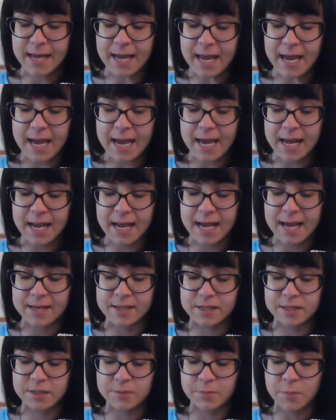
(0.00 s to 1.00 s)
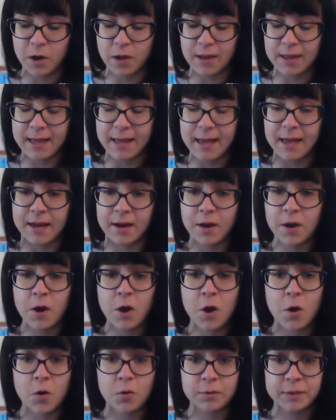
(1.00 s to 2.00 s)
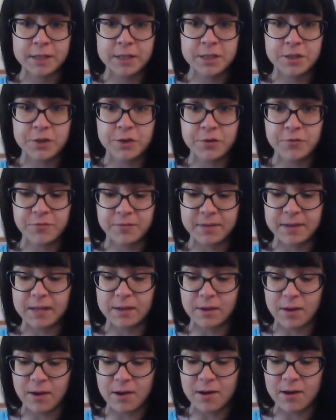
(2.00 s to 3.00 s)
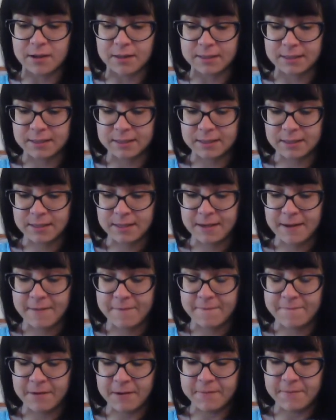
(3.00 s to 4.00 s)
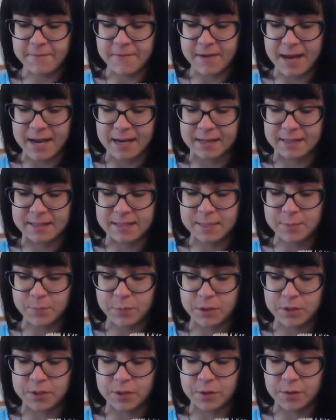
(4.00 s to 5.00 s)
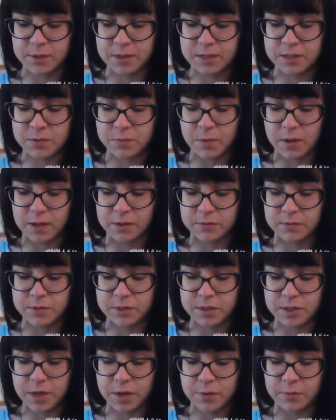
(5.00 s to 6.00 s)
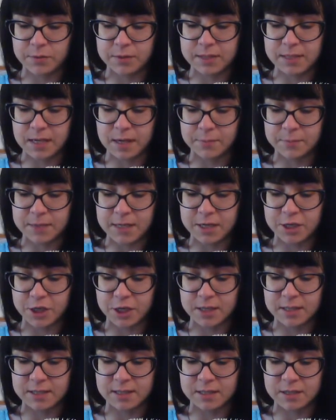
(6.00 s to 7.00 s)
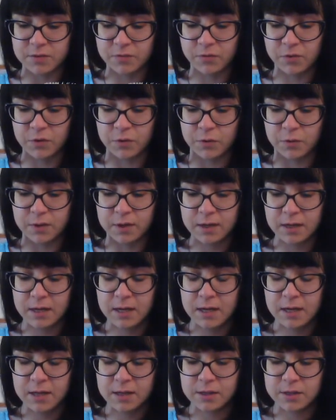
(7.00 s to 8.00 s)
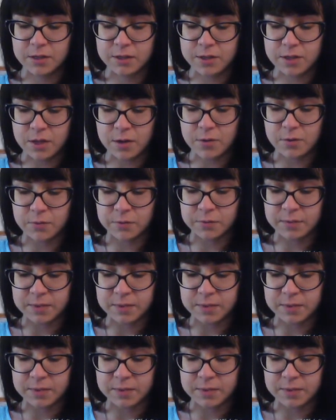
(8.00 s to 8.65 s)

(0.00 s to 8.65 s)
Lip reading: and it had a small head, only 2 feet long. Fun fact, Diplodocus swallowed stones to help digest its food. The stones,